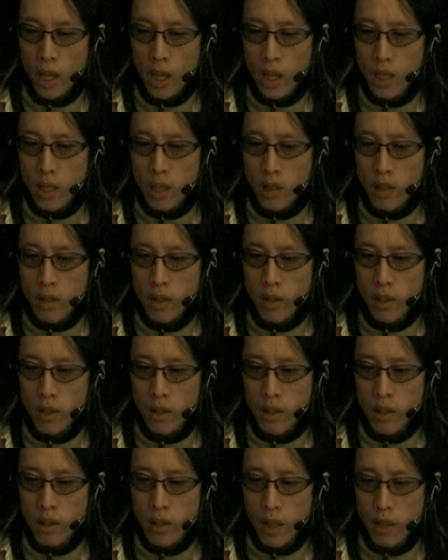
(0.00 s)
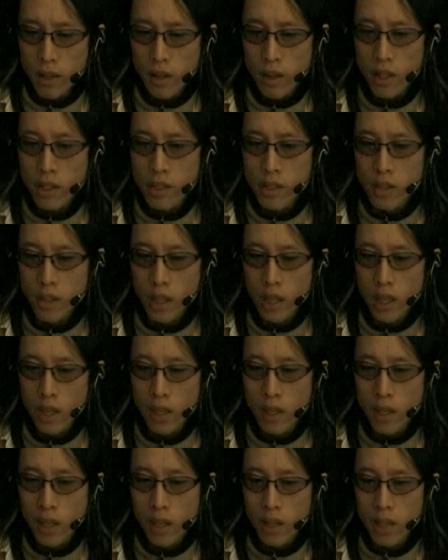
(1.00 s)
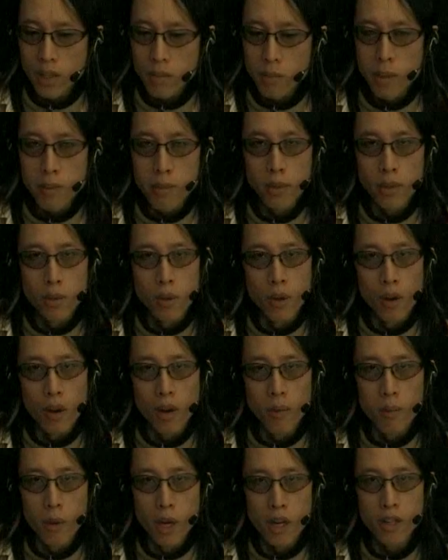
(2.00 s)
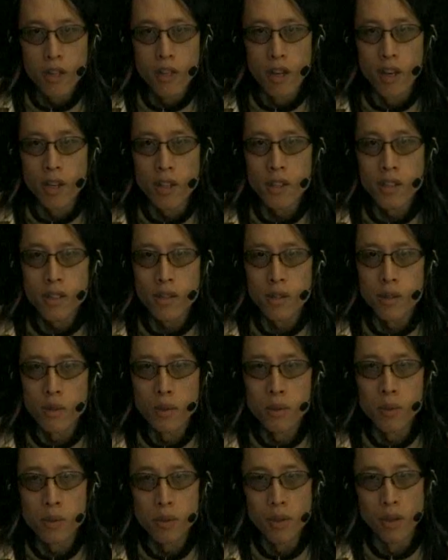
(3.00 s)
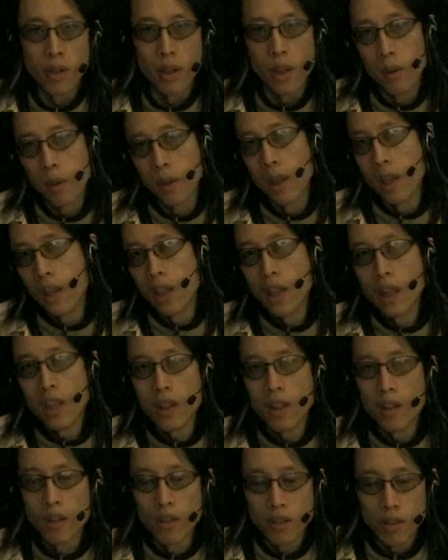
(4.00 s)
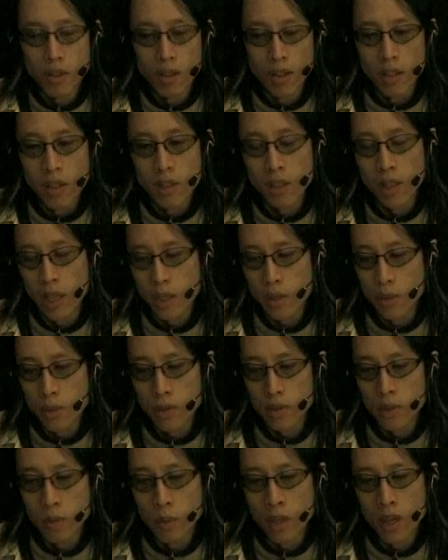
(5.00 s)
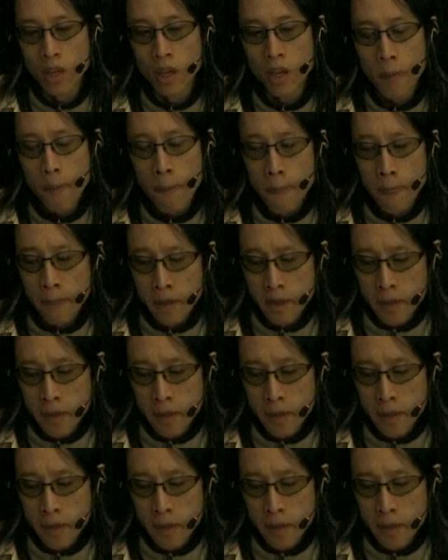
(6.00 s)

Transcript: And the other thing is you'll get a lot of these people who are modern artists who you know they, they think they're they're intellectuals and whatnot,